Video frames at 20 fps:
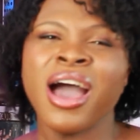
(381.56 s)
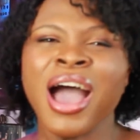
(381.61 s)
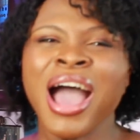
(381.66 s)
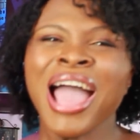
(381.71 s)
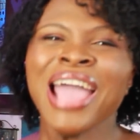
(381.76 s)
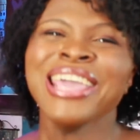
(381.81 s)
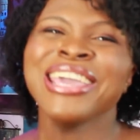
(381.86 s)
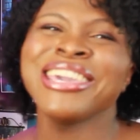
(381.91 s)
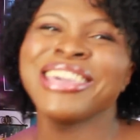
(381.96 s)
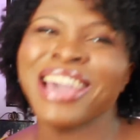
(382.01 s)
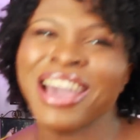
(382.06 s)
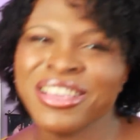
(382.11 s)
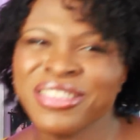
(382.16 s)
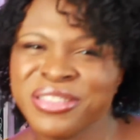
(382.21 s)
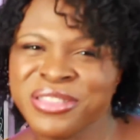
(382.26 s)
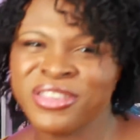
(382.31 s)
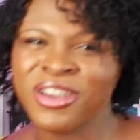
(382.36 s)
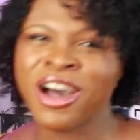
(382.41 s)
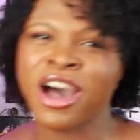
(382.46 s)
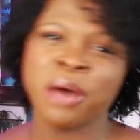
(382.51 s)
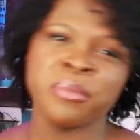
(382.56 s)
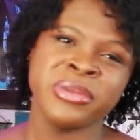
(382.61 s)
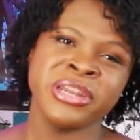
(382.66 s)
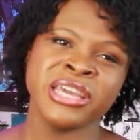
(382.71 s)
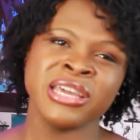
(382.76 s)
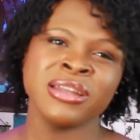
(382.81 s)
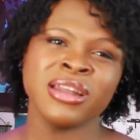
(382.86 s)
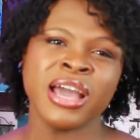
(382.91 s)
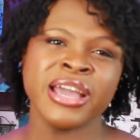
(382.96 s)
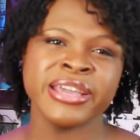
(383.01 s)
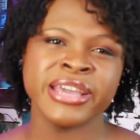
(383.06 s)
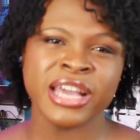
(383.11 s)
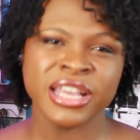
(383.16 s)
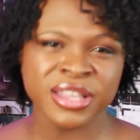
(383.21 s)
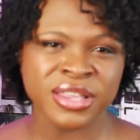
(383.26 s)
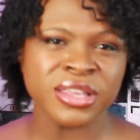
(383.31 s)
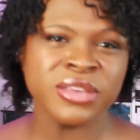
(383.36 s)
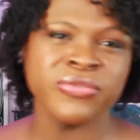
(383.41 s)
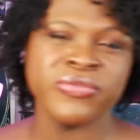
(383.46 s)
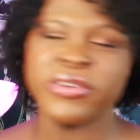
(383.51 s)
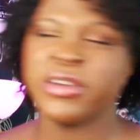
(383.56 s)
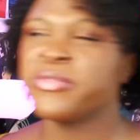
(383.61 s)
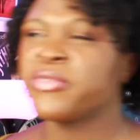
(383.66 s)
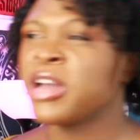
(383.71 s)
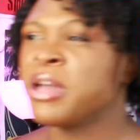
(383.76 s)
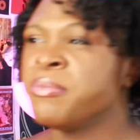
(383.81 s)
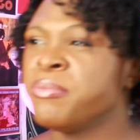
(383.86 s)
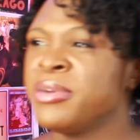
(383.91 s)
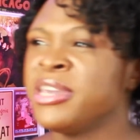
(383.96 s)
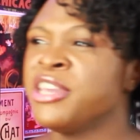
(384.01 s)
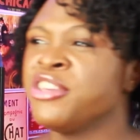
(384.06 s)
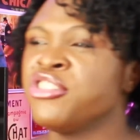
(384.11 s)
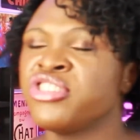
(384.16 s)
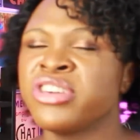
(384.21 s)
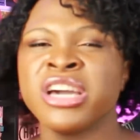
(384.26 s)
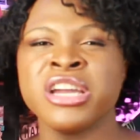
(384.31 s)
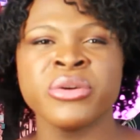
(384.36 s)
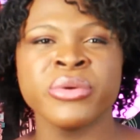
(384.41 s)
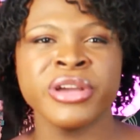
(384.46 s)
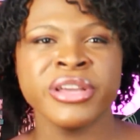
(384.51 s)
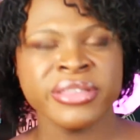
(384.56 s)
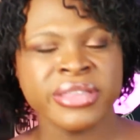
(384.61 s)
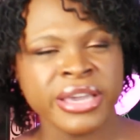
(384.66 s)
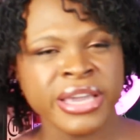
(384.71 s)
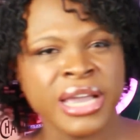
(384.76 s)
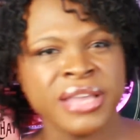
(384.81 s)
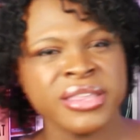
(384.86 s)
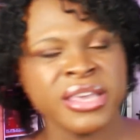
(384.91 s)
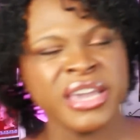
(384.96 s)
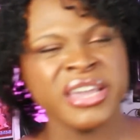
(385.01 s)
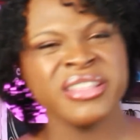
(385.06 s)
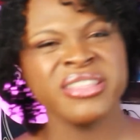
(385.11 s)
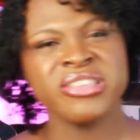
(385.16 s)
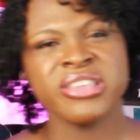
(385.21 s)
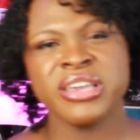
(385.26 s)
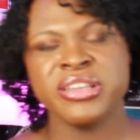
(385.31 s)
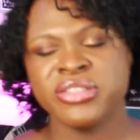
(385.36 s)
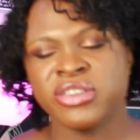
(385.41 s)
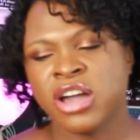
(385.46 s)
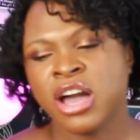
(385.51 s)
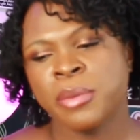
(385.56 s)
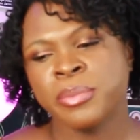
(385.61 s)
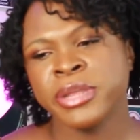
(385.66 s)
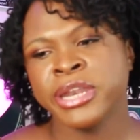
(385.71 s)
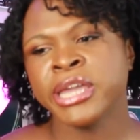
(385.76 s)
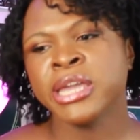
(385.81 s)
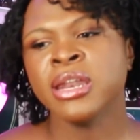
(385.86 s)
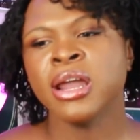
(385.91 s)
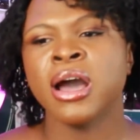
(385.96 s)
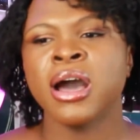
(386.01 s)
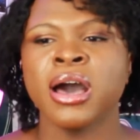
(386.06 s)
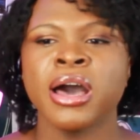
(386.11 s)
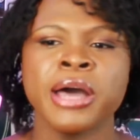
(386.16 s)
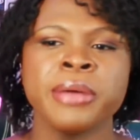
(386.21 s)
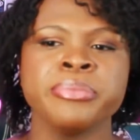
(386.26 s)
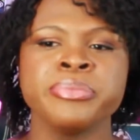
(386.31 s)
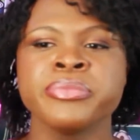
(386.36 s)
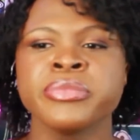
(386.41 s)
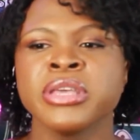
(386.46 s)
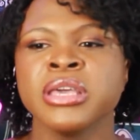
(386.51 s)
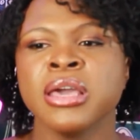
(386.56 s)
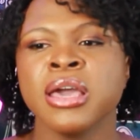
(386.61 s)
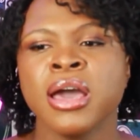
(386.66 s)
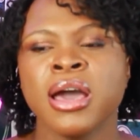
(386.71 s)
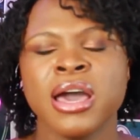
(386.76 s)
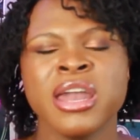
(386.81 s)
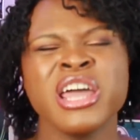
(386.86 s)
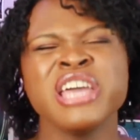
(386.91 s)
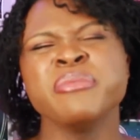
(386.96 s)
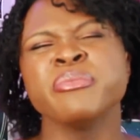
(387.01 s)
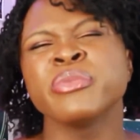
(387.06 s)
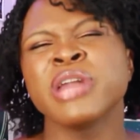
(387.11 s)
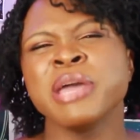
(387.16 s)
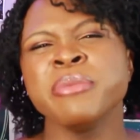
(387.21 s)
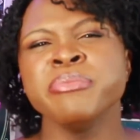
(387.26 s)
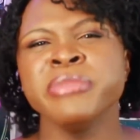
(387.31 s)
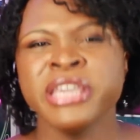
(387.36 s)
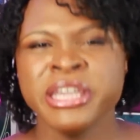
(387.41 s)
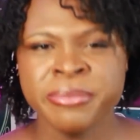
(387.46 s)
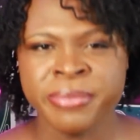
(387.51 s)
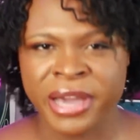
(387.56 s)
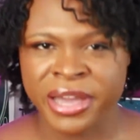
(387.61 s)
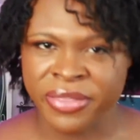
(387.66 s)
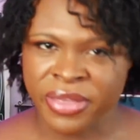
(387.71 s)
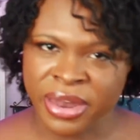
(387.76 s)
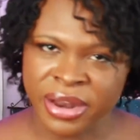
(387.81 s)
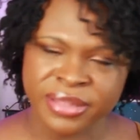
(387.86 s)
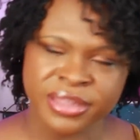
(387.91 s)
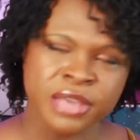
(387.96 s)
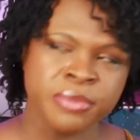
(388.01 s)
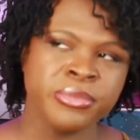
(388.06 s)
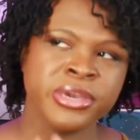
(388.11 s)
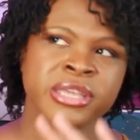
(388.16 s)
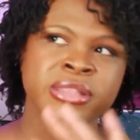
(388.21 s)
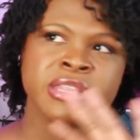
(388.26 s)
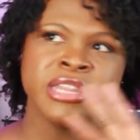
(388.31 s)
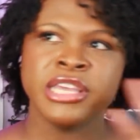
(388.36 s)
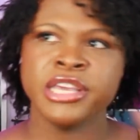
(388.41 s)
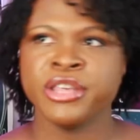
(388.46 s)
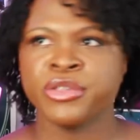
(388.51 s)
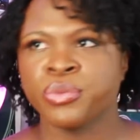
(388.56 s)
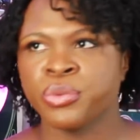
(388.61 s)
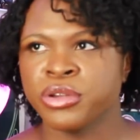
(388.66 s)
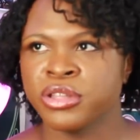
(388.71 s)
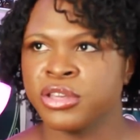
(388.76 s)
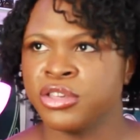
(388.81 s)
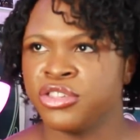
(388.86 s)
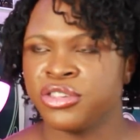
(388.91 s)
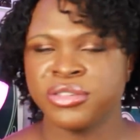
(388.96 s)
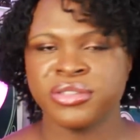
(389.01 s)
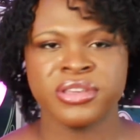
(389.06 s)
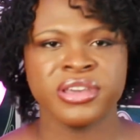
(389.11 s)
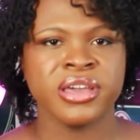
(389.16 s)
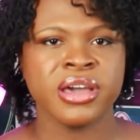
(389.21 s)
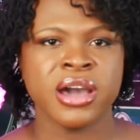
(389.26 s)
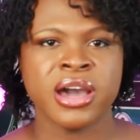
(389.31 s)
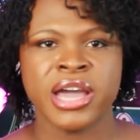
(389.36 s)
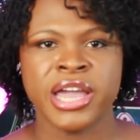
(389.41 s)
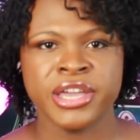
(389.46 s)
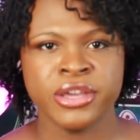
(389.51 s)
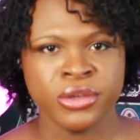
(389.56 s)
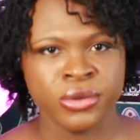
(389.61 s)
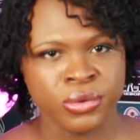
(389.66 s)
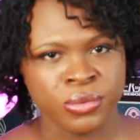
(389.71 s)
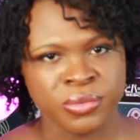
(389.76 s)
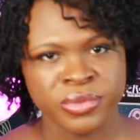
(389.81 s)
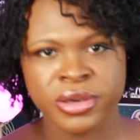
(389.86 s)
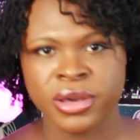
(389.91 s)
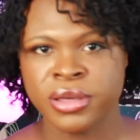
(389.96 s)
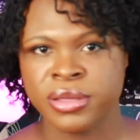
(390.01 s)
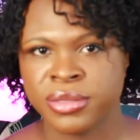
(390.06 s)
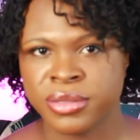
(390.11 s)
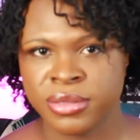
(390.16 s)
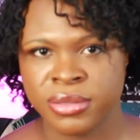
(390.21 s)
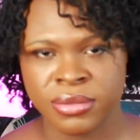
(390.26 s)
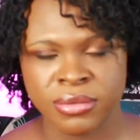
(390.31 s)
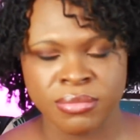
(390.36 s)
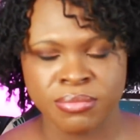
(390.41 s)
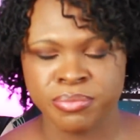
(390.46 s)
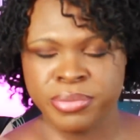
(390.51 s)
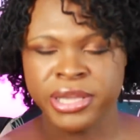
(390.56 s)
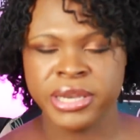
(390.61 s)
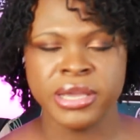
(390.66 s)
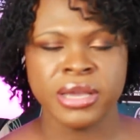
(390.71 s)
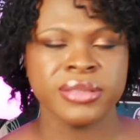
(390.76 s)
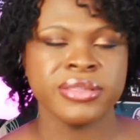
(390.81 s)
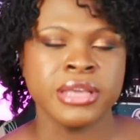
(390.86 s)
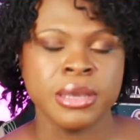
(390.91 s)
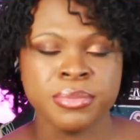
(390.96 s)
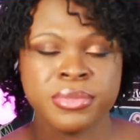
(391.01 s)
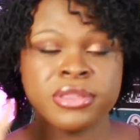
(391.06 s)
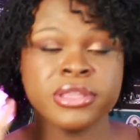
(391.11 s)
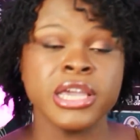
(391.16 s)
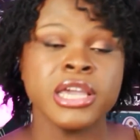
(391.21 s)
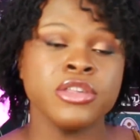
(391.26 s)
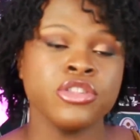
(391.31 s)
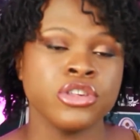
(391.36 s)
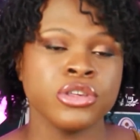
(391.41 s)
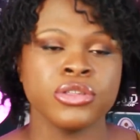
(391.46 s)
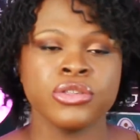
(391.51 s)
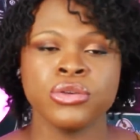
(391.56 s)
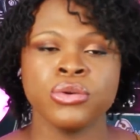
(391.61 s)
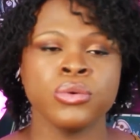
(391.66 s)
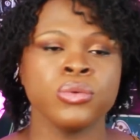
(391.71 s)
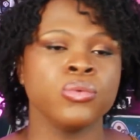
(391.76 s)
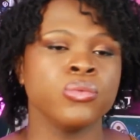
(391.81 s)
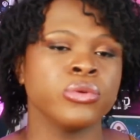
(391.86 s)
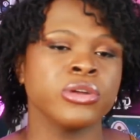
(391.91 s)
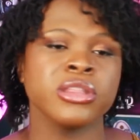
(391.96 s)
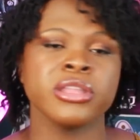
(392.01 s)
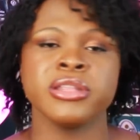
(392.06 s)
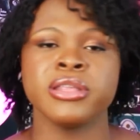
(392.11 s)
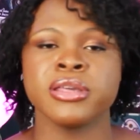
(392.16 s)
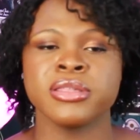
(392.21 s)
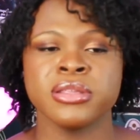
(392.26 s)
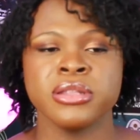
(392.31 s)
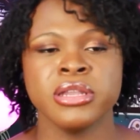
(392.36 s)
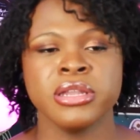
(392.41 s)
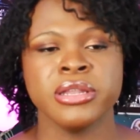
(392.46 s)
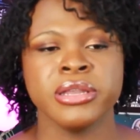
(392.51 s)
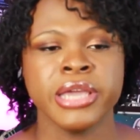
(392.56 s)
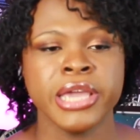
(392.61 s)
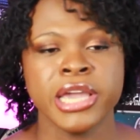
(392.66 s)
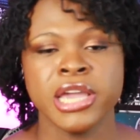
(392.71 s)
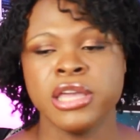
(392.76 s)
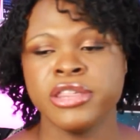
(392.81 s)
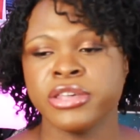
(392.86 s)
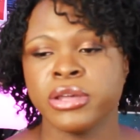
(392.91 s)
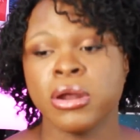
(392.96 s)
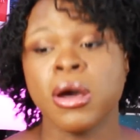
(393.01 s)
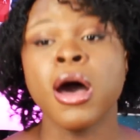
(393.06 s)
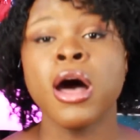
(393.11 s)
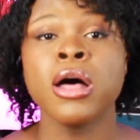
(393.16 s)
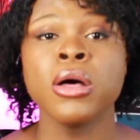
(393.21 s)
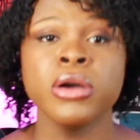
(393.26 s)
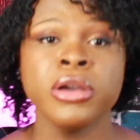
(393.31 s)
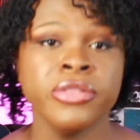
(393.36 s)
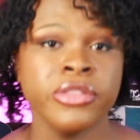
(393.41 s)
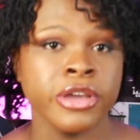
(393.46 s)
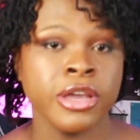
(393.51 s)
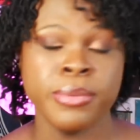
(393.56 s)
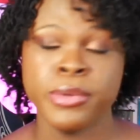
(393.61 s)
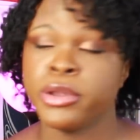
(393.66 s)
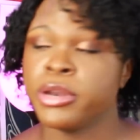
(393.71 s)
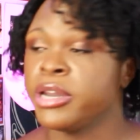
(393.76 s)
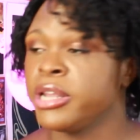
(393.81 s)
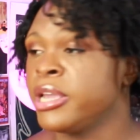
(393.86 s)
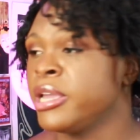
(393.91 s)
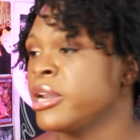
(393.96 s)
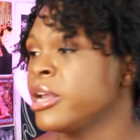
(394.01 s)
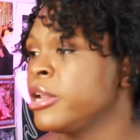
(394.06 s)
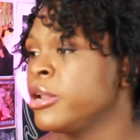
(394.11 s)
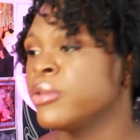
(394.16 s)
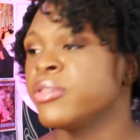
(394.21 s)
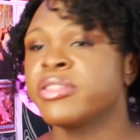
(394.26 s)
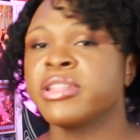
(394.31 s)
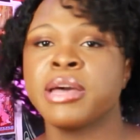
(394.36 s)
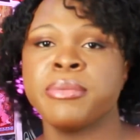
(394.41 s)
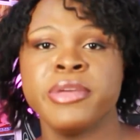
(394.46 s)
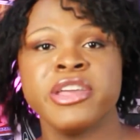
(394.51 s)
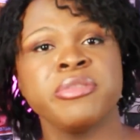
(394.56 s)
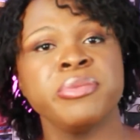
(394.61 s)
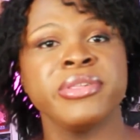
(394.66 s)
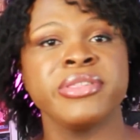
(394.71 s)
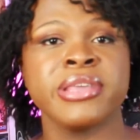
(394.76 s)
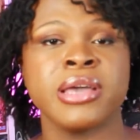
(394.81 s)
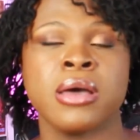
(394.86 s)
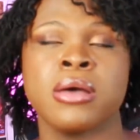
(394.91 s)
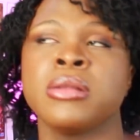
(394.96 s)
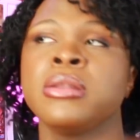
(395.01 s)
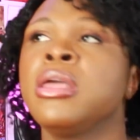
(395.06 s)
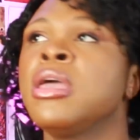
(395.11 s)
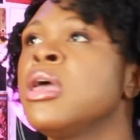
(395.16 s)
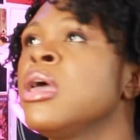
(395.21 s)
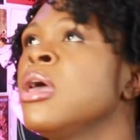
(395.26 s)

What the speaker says: I guess, dominant. I guess if I'm being generous, I guess I could say dominant. And what I mean by that is I mean that he's really just a guy who does BDSM stages, who really doesn't engage at all in the community. And I know that that makes me sound